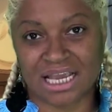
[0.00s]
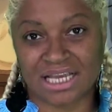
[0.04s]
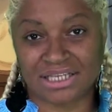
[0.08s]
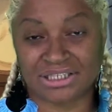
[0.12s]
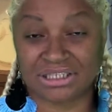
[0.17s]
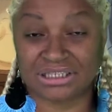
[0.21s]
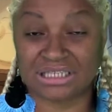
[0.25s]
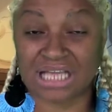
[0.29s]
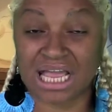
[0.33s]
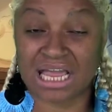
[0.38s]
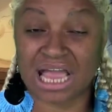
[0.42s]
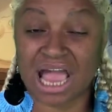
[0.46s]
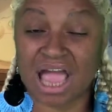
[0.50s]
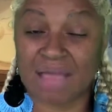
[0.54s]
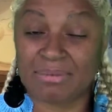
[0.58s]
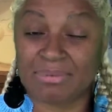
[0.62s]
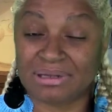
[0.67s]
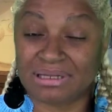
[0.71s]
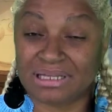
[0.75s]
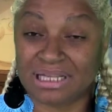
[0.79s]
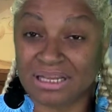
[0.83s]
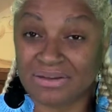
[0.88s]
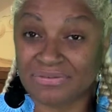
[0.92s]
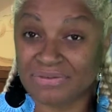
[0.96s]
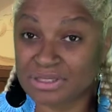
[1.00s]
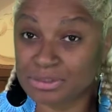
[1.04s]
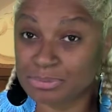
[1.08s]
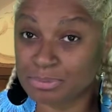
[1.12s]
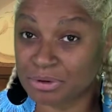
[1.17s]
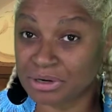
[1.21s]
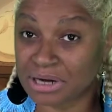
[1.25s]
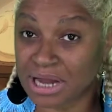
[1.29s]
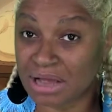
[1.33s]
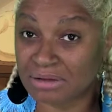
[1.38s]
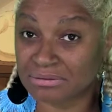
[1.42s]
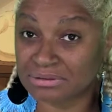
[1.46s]
She's like, I believe it's
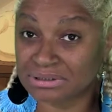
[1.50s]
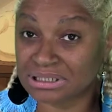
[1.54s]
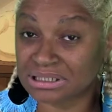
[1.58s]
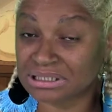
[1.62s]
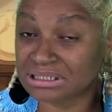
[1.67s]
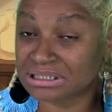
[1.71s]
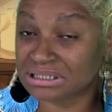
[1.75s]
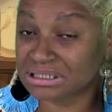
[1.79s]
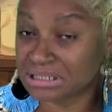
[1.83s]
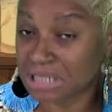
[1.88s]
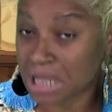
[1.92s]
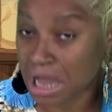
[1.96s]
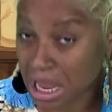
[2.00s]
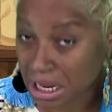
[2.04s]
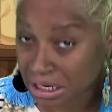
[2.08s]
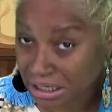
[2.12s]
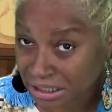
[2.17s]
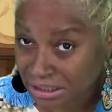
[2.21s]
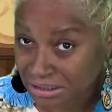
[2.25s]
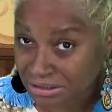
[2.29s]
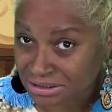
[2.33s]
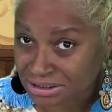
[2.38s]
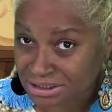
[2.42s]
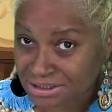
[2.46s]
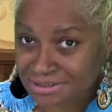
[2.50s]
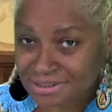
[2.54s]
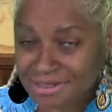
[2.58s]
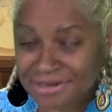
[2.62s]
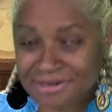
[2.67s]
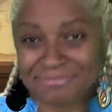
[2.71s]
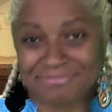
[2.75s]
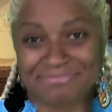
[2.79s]
pronounced science.